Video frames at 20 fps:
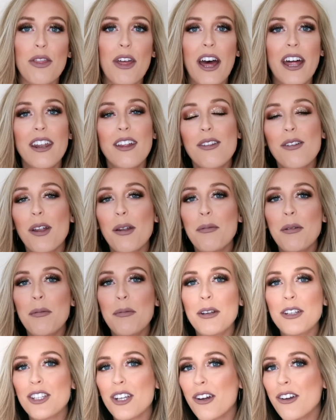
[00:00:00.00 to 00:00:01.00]
that is what I'm going to
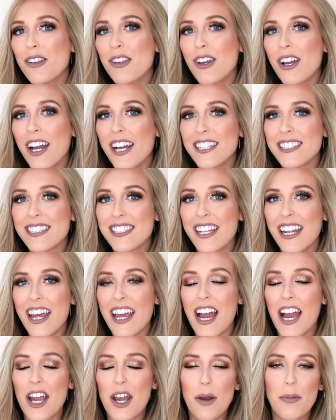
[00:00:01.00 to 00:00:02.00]
be showing you guys today.
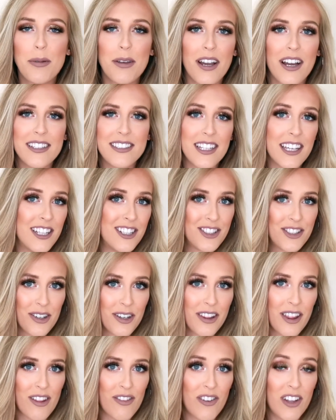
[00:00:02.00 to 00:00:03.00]
I hope you guys enjoyed
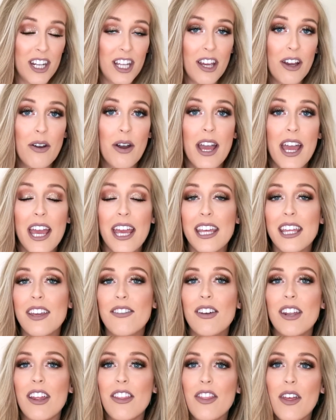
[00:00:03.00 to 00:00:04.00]
this video. Give
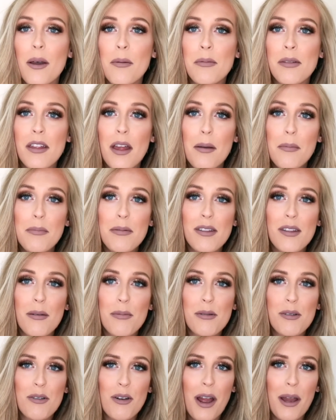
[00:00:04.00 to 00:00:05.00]
it a thumbs up,
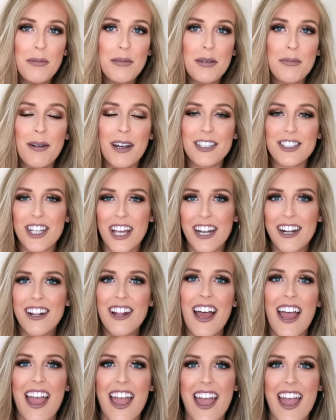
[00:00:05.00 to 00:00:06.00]
subscribe to my channel,
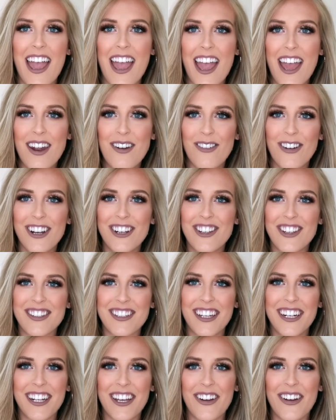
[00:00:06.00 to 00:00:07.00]
and we're just
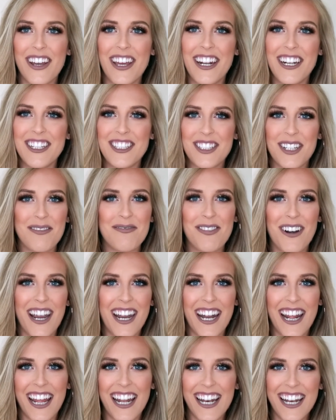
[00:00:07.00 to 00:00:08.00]
going to go ahead and jump right
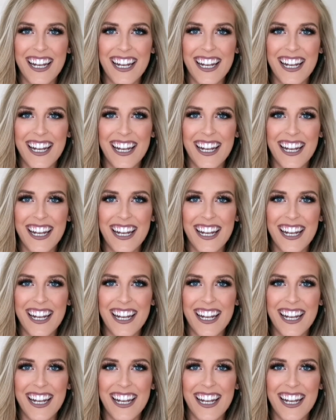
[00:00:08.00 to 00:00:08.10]
in.